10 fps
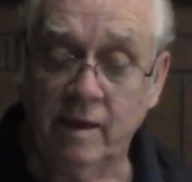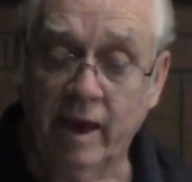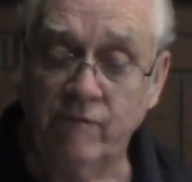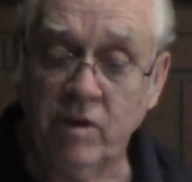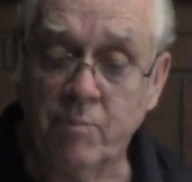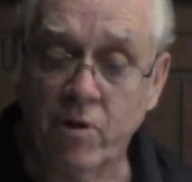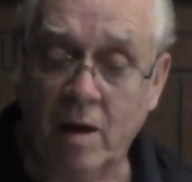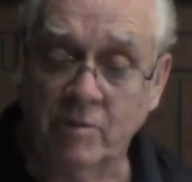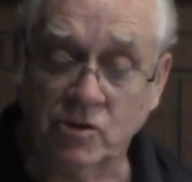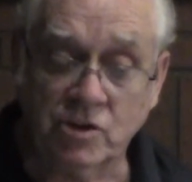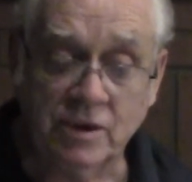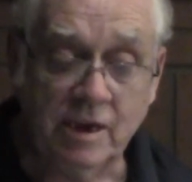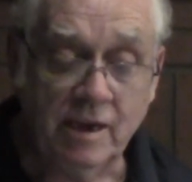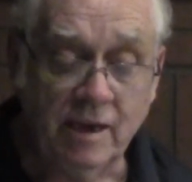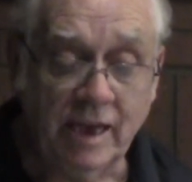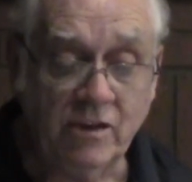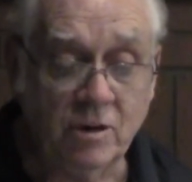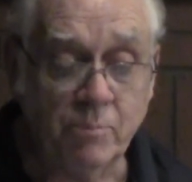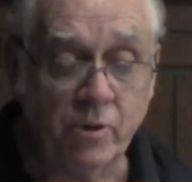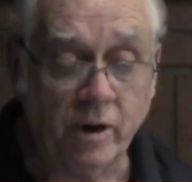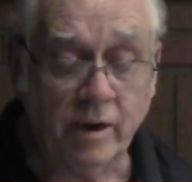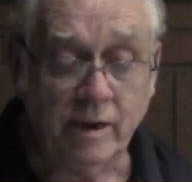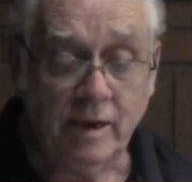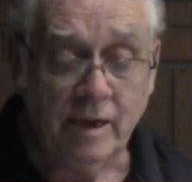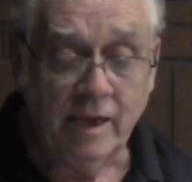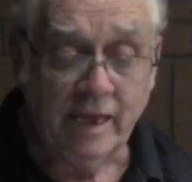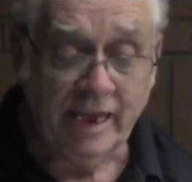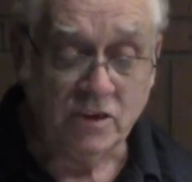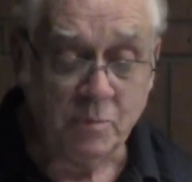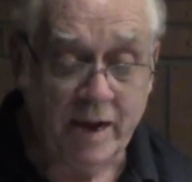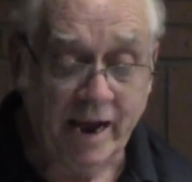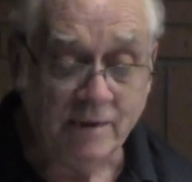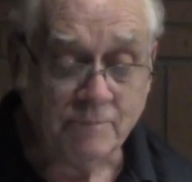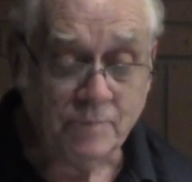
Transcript: every promise in the book is mine.